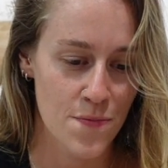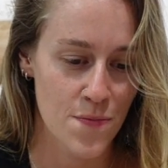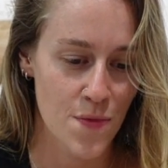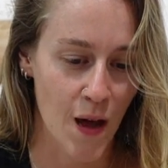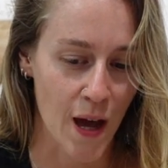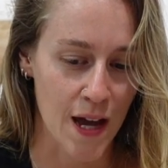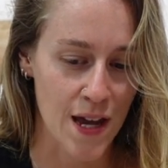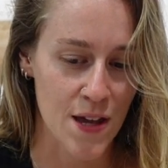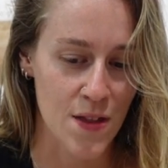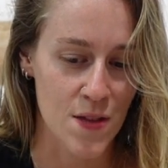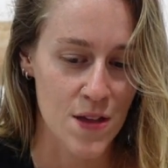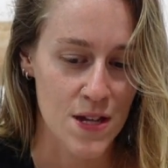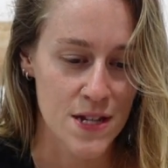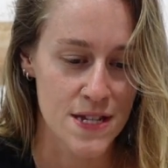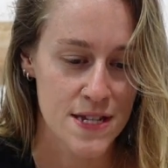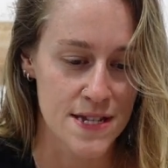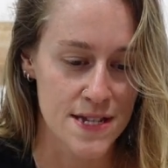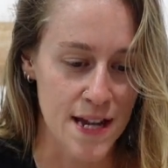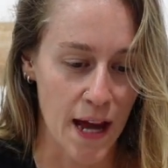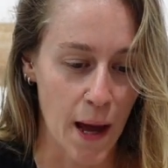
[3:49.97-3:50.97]
like the
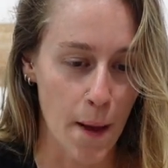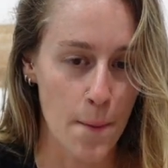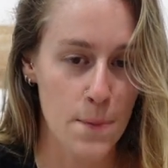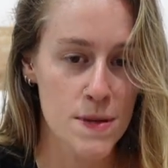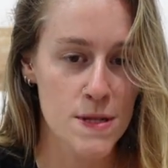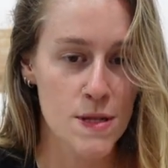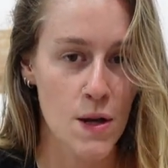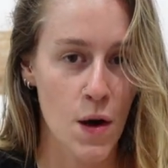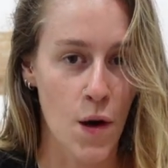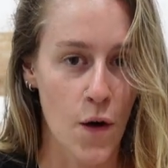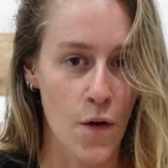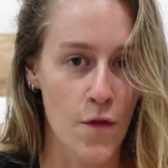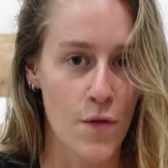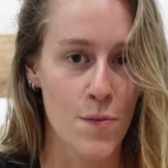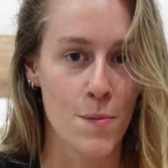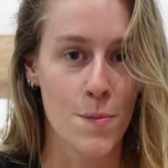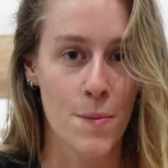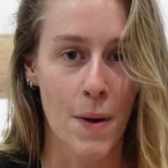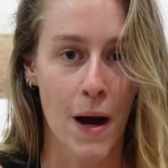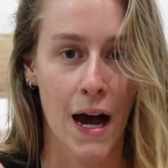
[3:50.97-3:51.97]
depths of
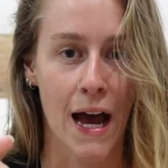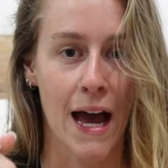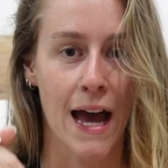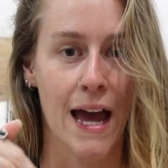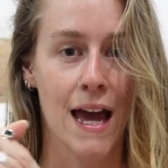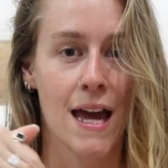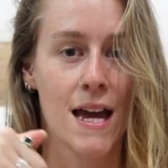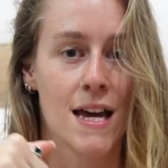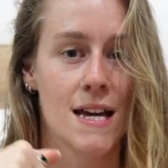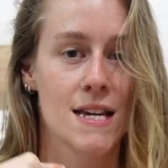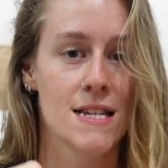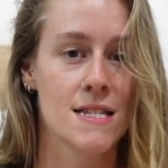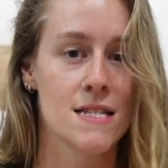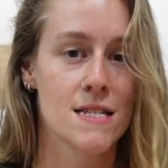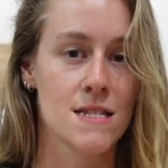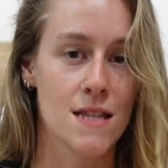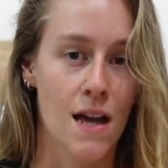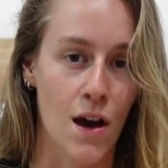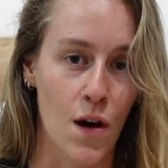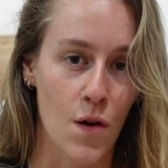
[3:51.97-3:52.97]

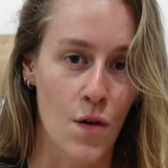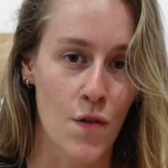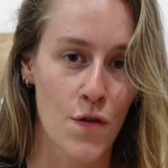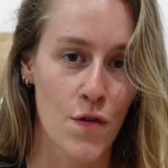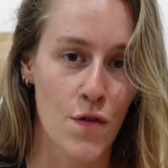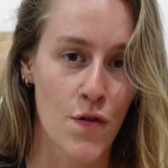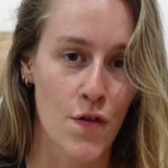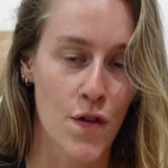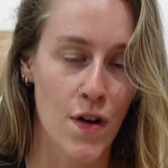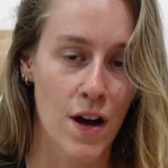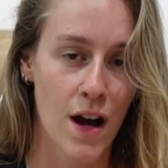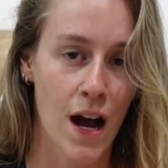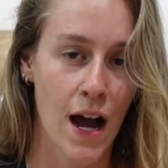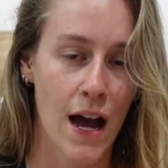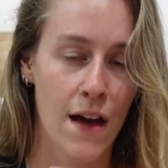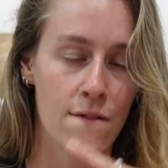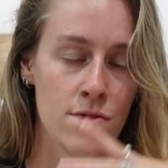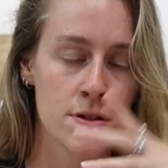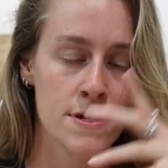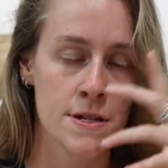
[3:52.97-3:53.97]
myself.
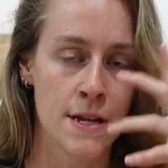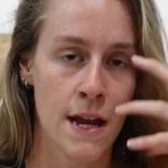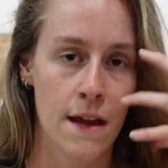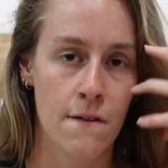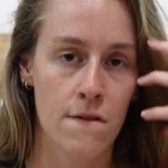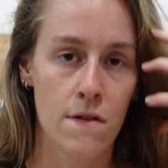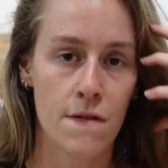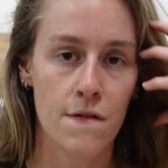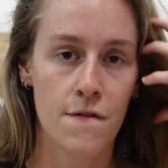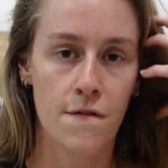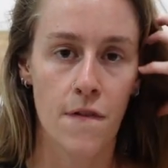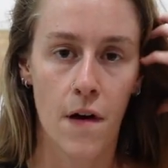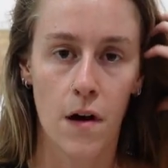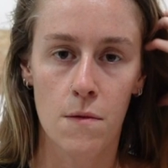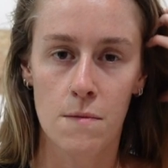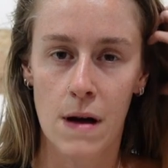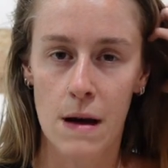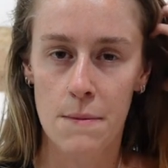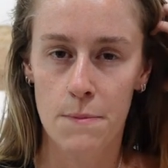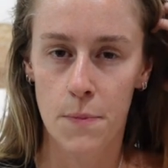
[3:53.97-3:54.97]
I've never
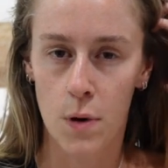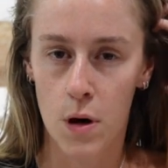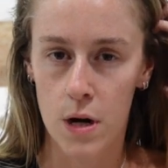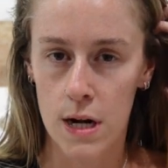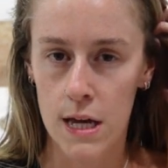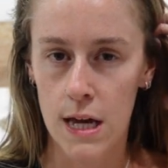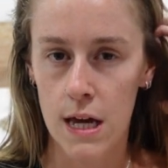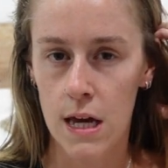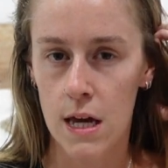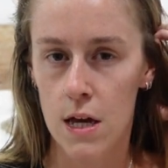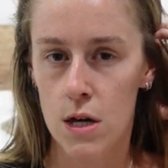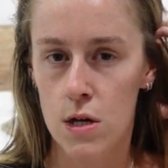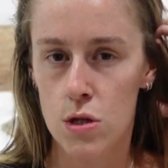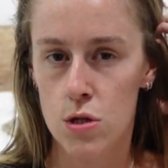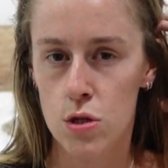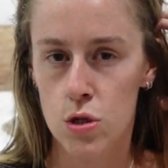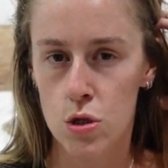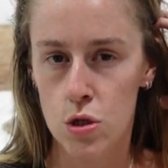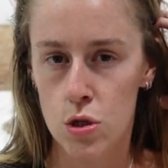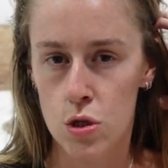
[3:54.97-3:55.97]
felt my body
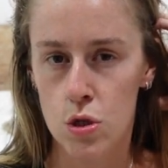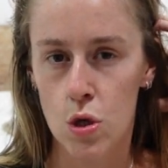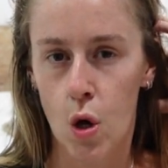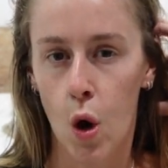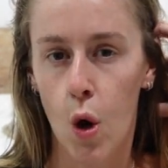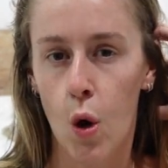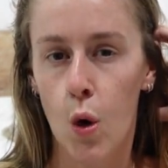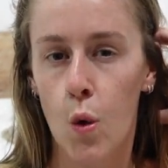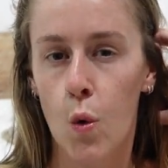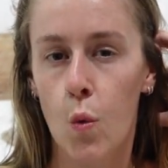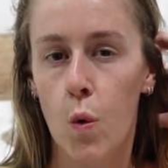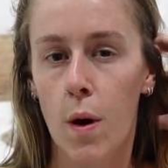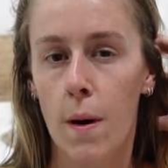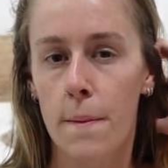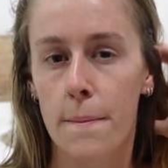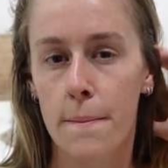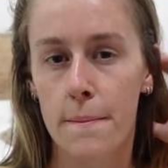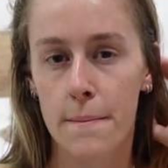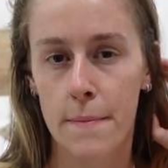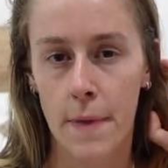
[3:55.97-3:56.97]
so
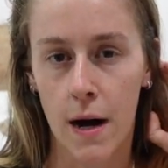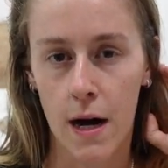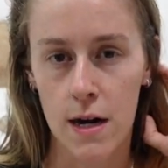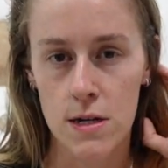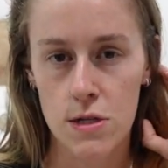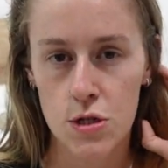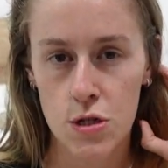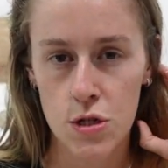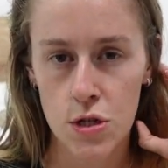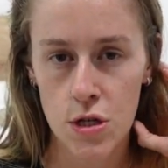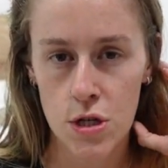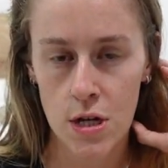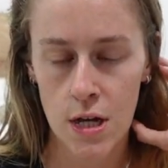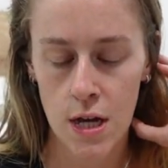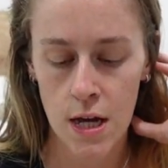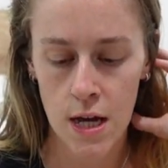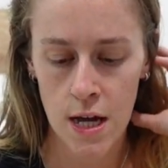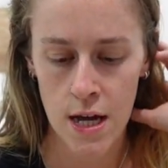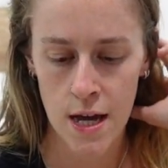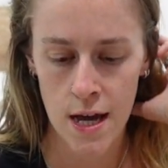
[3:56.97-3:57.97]
much.
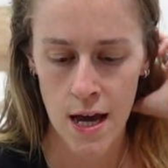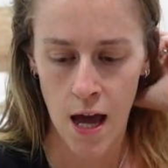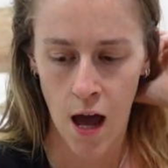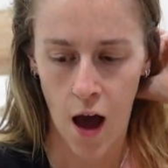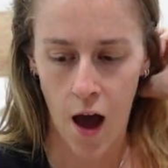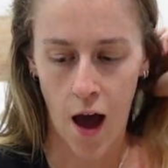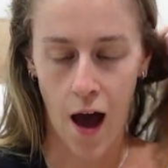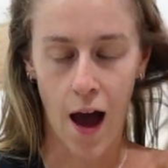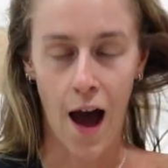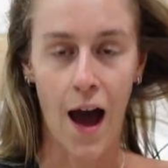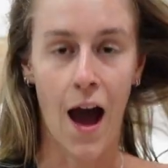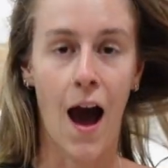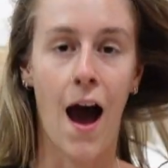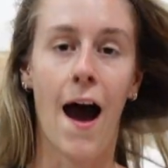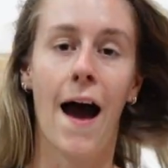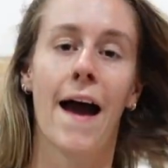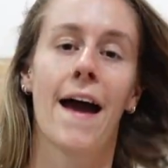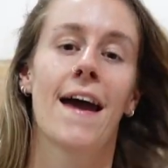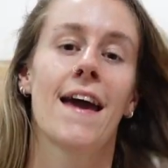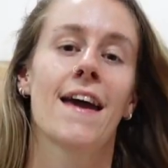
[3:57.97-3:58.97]

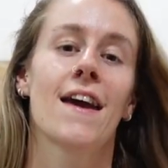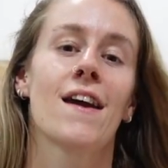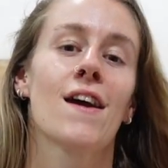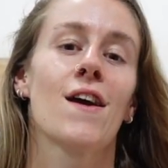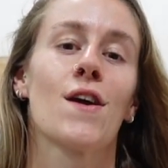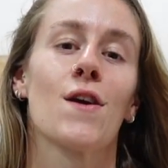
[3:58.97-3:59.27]
I